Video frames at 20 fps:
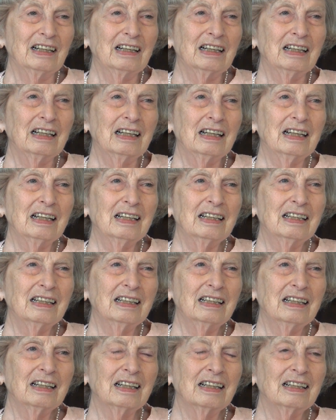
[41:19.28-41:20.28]
Well, I
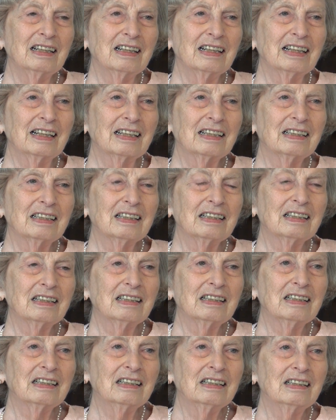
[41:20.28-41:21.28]
also understand
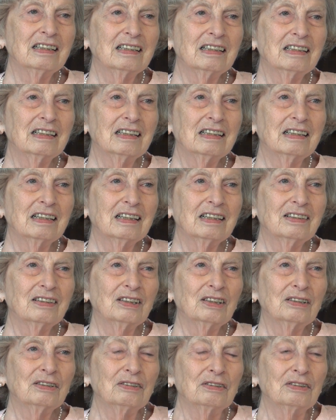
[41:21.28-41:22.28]
that because uh, I
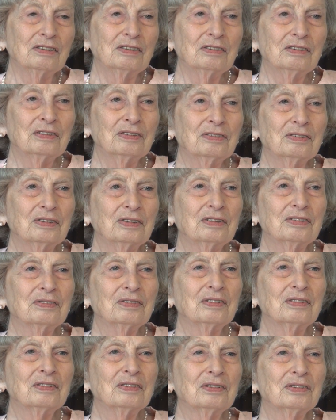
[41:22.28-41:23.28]
was involved
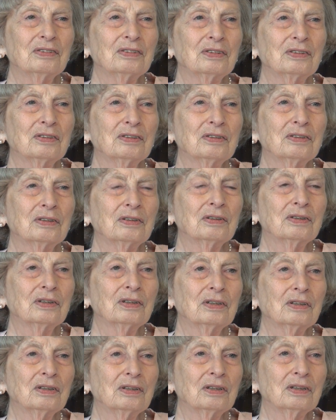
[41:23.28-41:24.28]
in leadership when
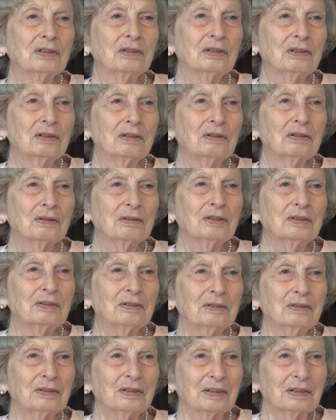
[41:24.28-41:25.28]
budgets
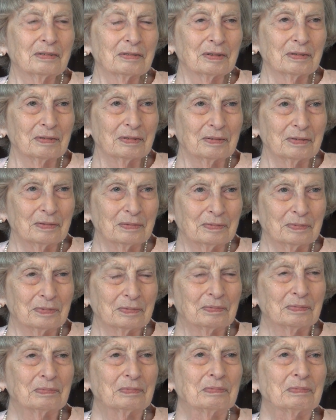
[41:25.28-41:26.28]
were not balanced
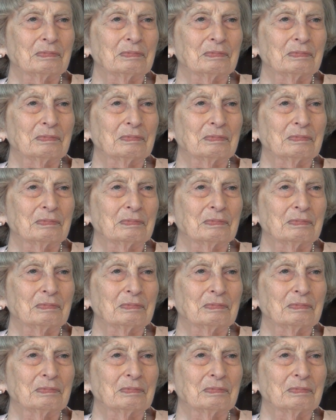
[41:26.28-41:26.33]
mm. Mm-hmm.